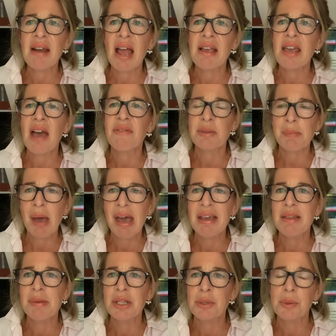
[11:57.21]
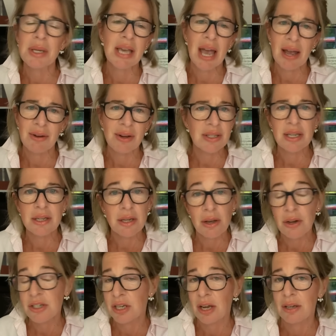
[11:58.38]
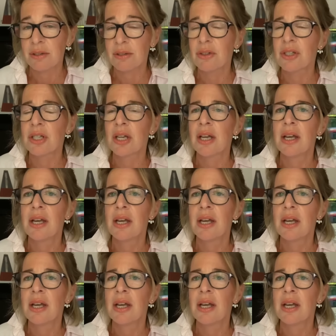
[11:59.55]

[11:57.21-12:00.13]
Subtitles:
no, you have to pay them into an account. I said, no, I don't.